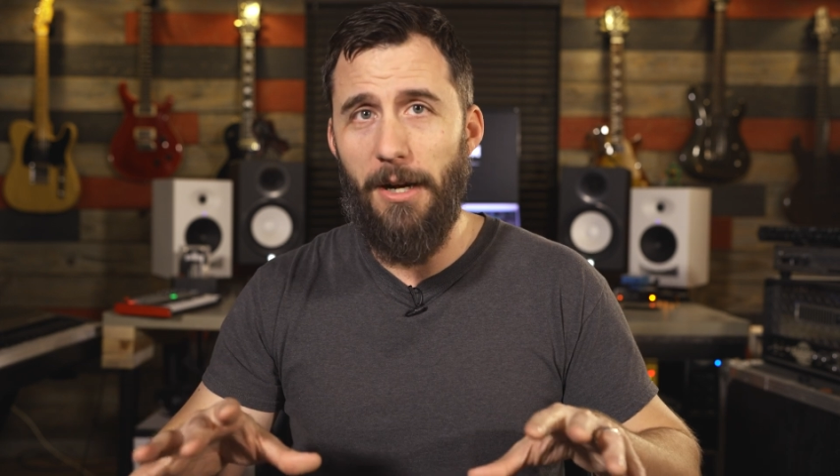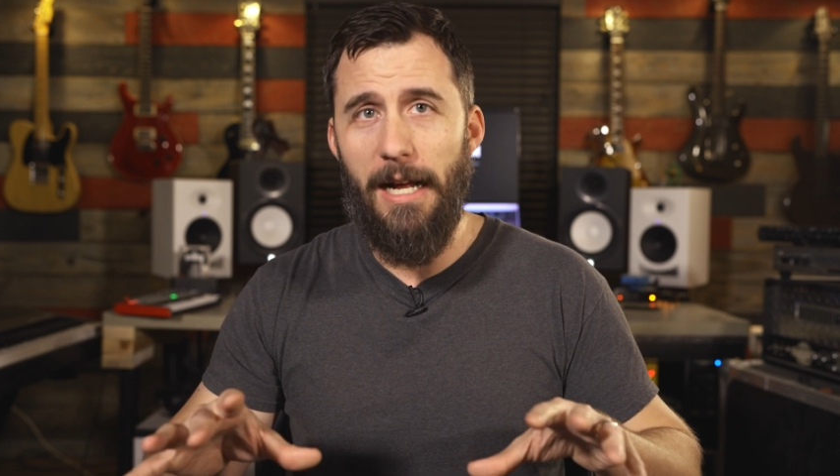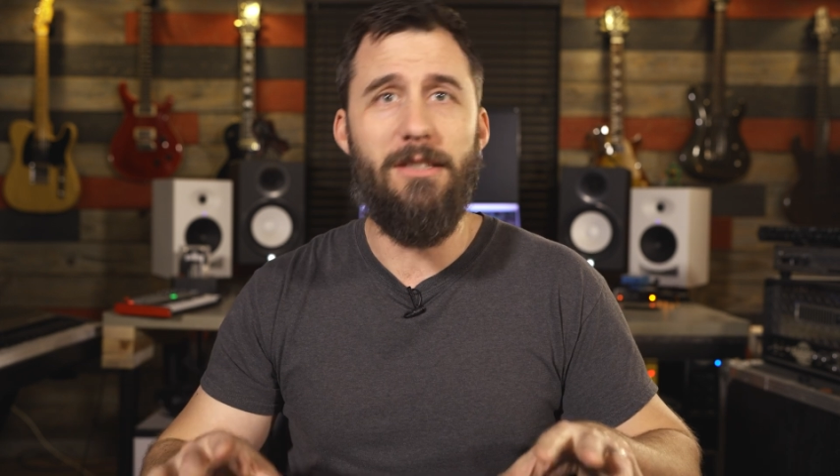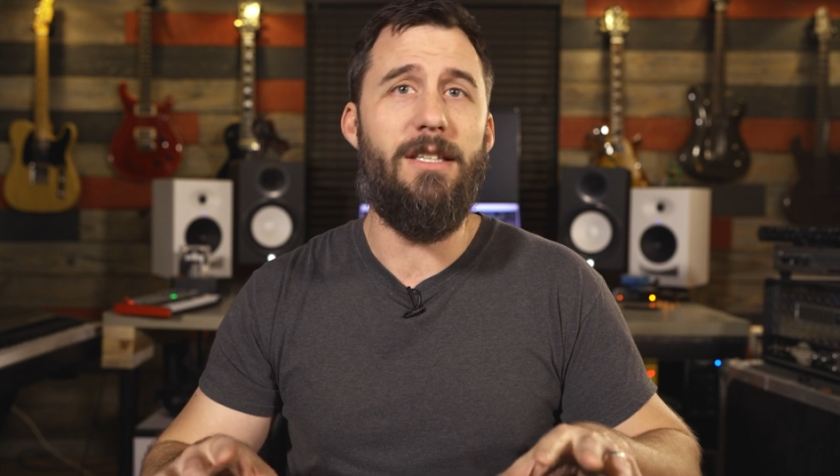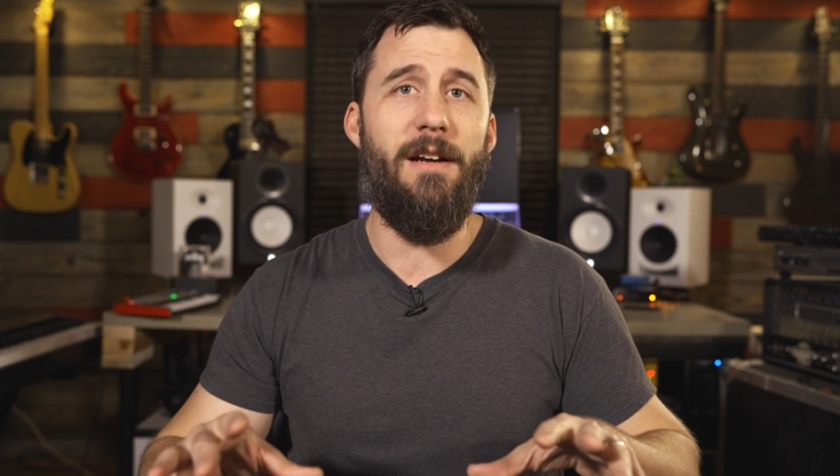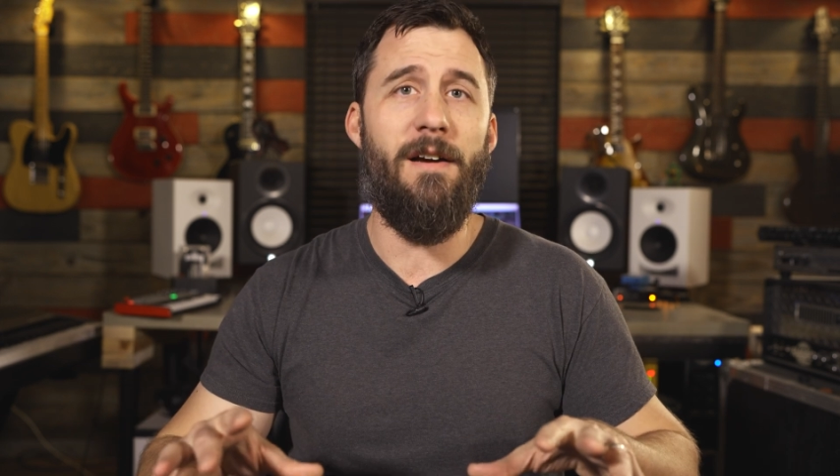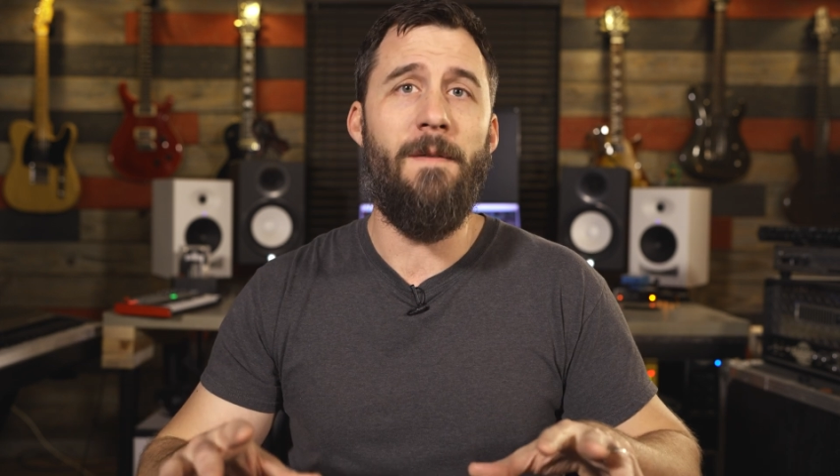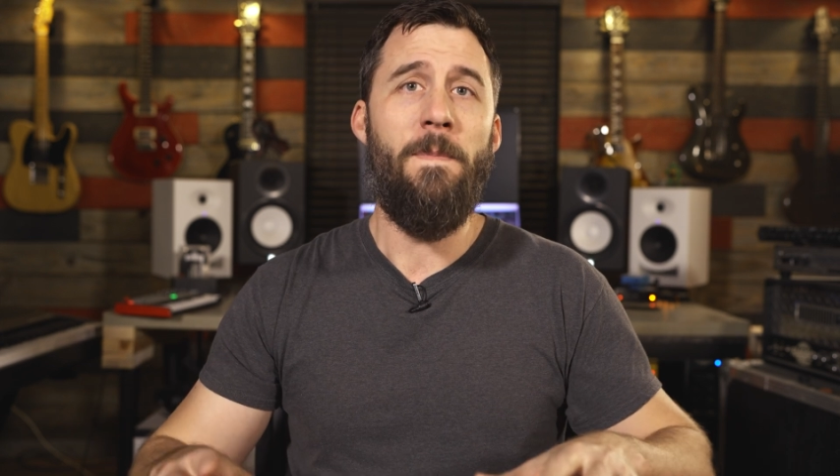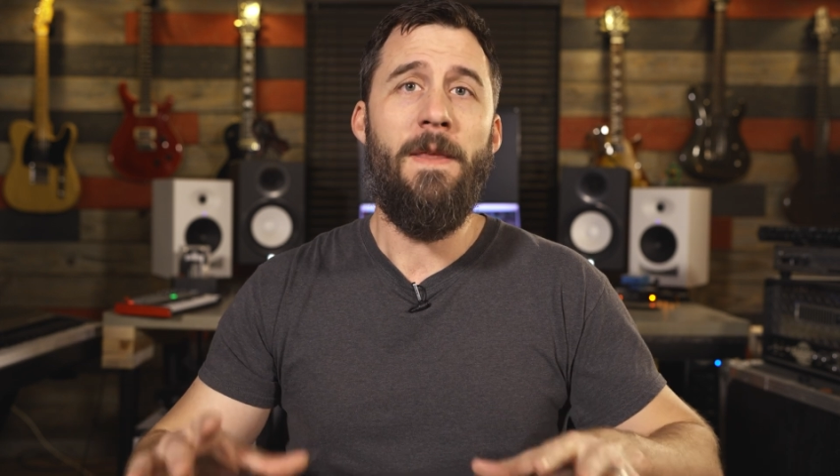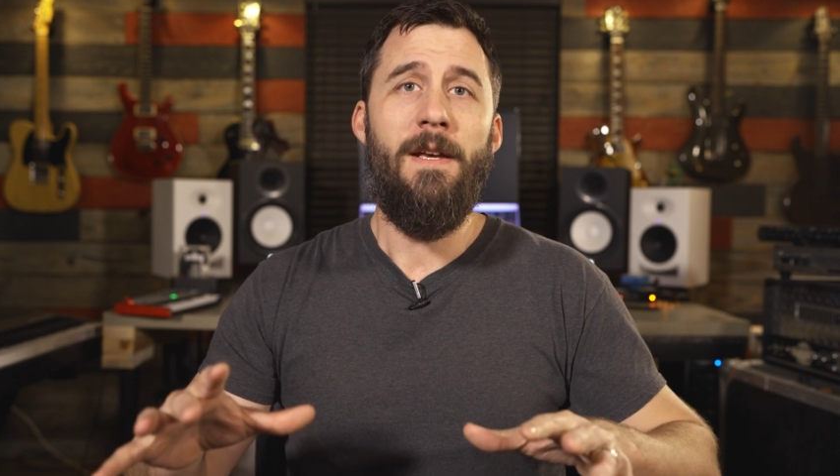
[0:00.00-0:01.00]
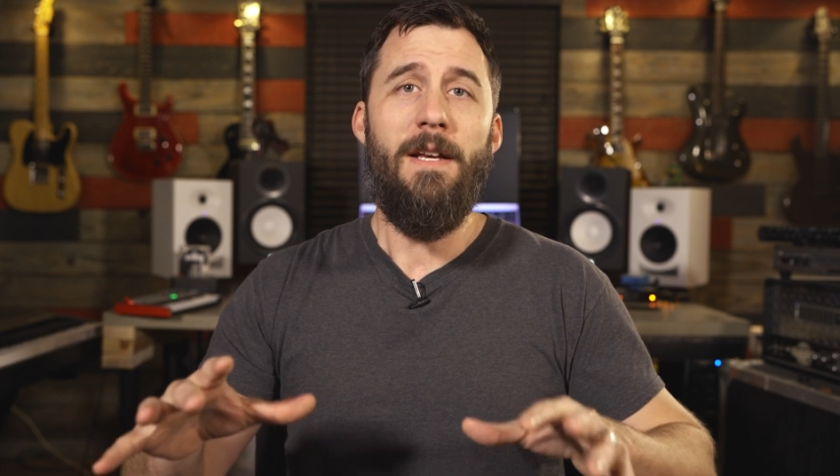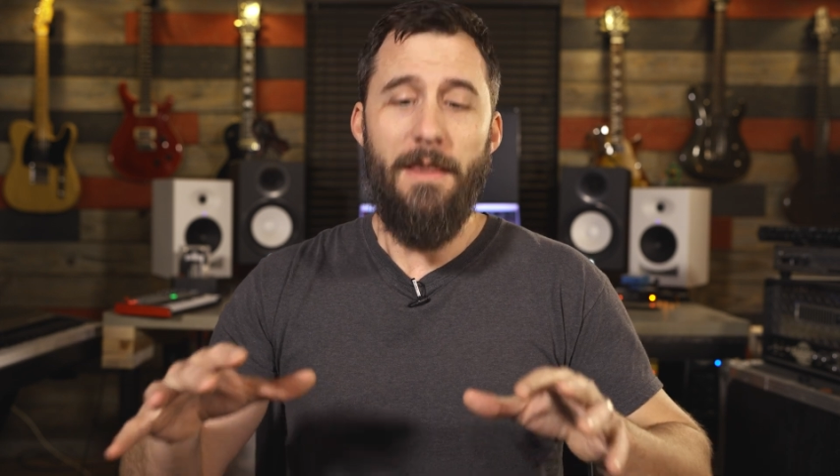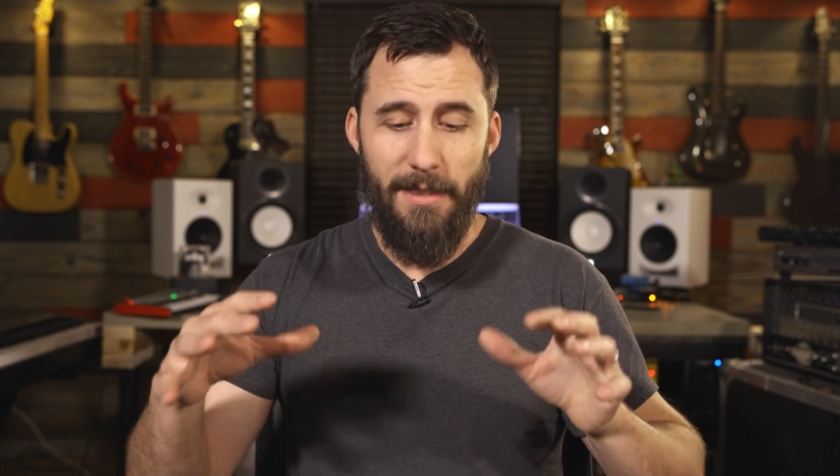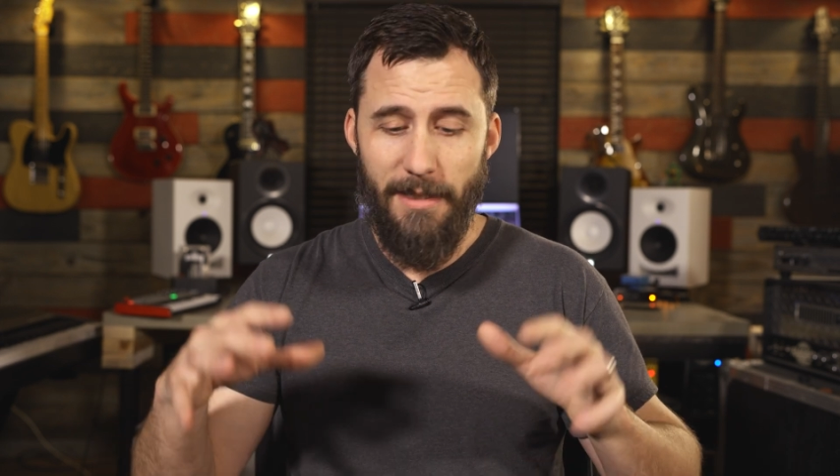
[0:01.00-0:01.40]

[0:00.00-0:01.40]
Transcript: out there. This